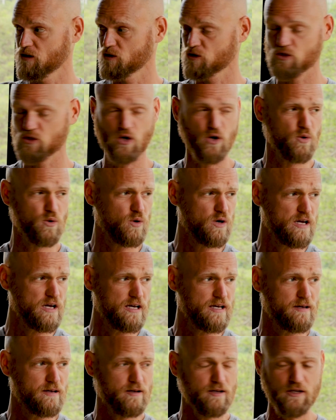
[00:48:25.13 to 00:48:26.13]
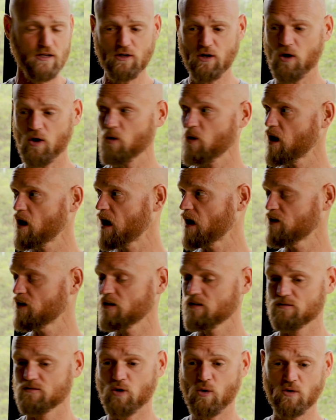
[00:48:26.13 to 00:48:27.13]
So,
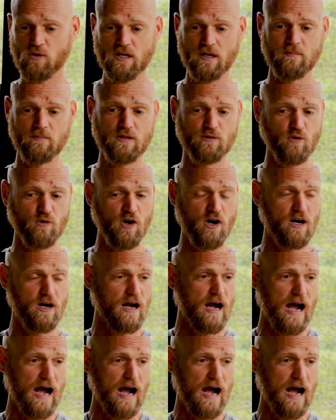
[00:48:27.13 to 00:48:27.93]
don't get me wrong.